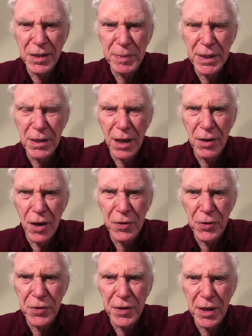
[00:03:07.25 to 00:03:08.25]
has been none
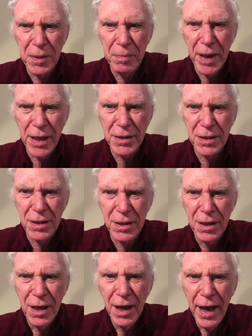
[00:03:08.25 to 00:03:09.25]
other than
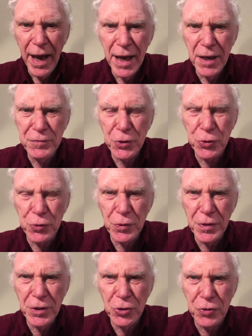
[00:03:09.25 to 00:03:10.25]
amazing and have
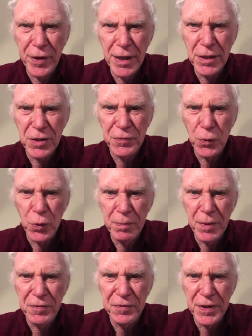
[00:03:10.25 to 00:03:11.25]
truly
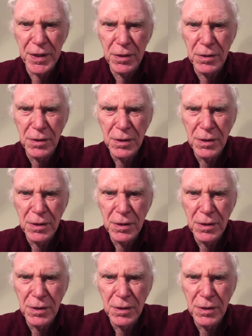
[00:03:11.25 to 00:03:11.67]
transformed the field.